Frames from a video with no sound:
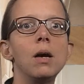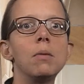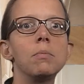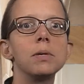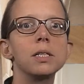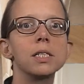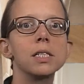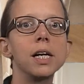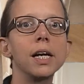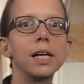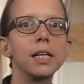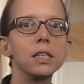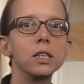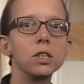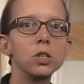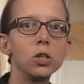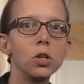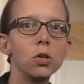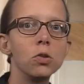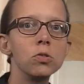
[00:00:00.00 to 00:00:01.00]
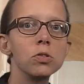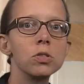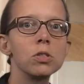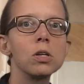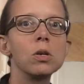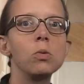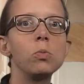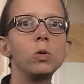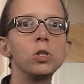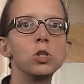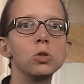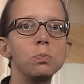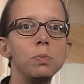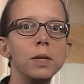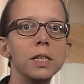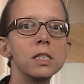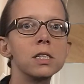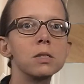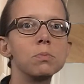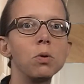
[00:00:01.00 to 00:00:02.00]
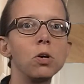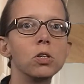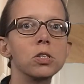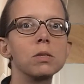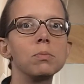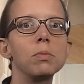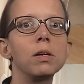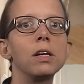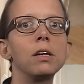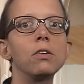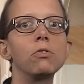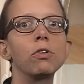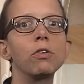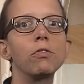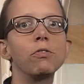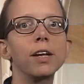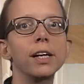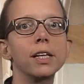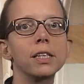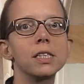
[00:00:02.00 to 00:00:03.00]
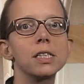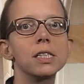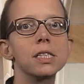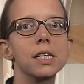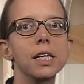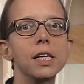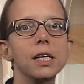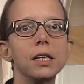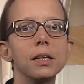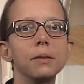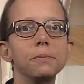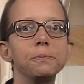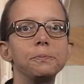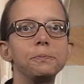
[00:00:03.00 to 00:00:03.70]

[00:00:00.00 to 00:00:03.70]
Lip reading: by selecting those which best possibly reflect this data.